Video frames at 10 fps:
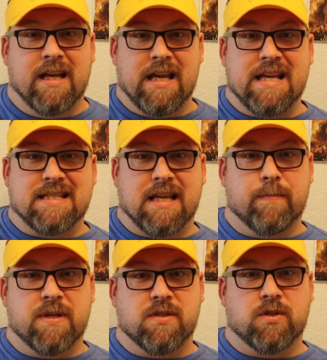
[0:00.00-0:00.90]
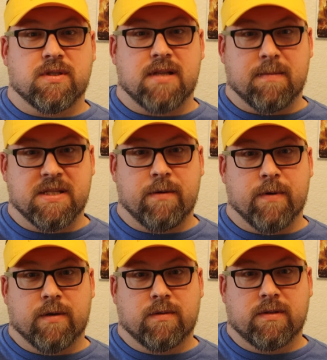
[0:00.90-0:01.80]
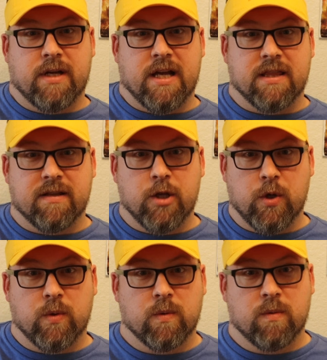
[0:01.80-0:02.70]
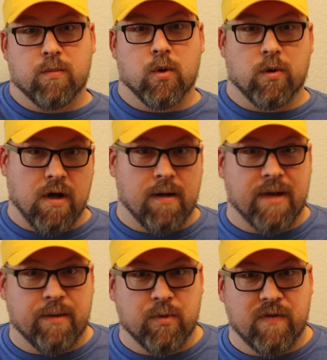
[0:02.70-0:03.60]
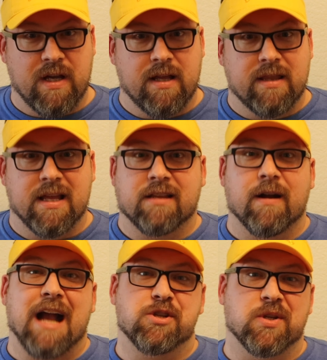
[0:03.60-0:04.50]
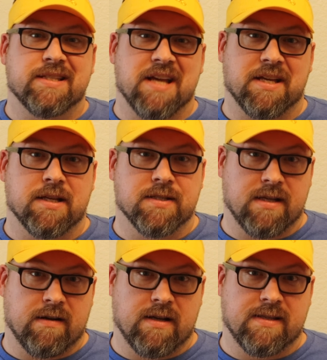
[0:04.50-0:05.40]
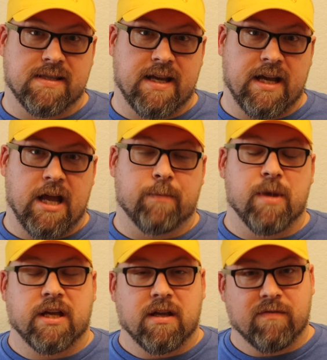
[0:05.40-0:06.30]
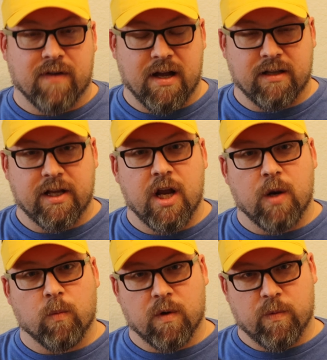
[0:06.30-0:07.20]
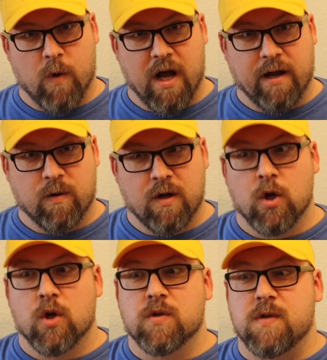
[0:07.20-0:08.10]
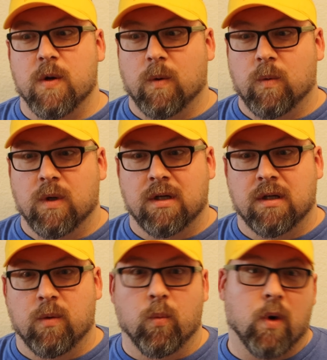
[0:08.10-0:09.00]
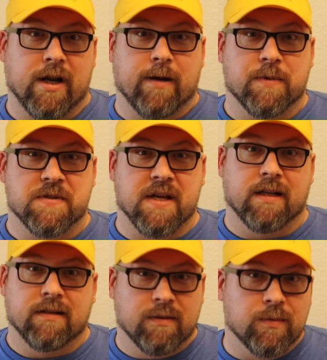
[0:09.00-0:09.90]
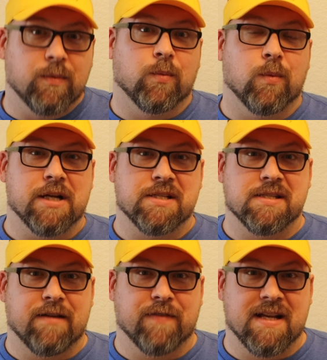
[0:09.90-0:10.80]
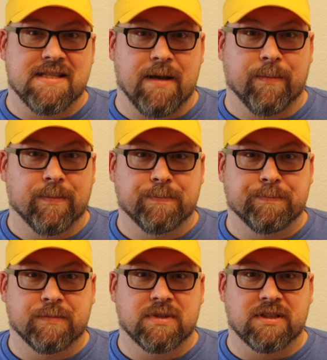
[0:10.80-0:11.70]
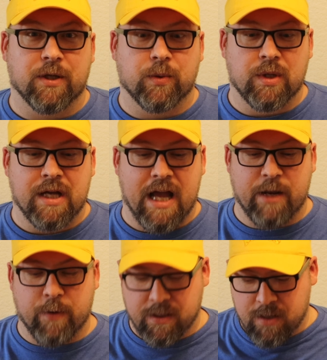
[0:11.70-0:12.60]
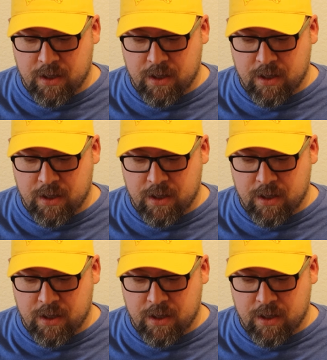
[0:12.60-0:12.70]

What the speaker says: he's going to be Sub-Zero in the new Mortal Kombat movie that they're actually taking seriously and making violent and worthwhile. So 100% watch the stuff that's him. So anyway,